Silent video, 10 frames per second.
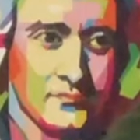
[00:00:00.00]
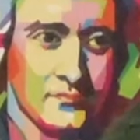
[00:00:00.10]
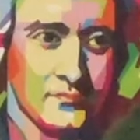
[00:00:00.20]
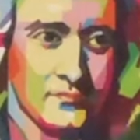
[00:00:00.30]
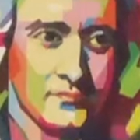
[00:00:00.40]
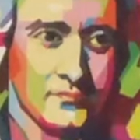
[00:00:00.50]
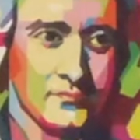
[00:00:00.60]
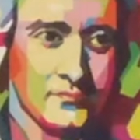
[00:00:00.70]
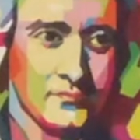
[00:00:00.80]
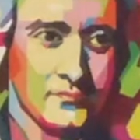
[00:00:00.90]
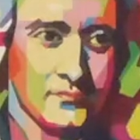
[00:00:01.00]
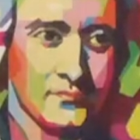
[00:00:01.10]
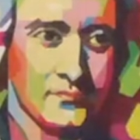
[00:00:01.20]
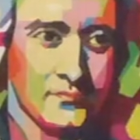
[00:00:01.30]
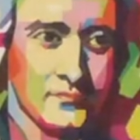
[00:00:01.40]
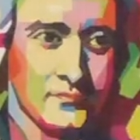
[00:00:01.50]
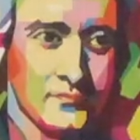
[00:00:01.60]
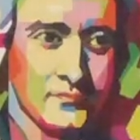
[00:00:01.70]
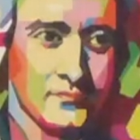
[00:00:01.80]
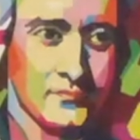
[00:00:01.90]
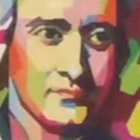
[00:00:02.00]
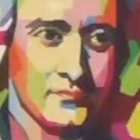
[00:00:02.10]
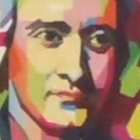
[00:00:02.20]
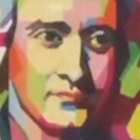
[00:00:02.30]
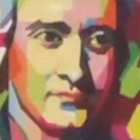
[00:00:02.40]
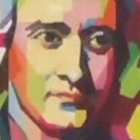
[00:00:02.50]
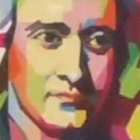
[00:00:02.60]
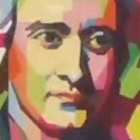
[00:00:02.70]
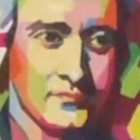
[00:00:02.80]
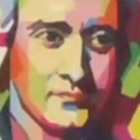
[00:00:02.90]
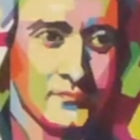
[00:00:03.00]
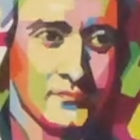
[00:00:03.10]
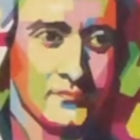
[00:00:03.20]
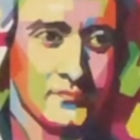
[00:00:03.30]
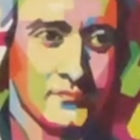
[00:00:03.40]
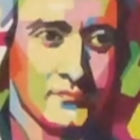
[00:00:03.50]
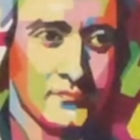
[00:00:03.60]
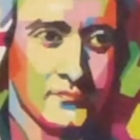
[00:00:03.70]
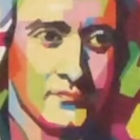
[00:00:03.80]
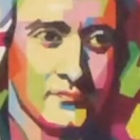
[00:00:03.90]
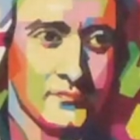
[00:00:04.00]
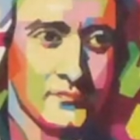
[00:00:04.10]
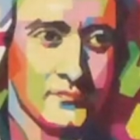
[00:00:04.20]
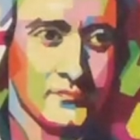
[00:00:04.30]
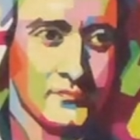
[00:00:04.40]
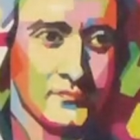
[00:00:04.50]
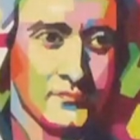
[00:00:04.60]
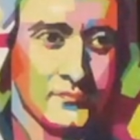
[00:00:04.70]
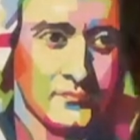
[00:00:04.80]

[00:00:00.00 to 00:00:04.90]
No words are spoken by the person on screen.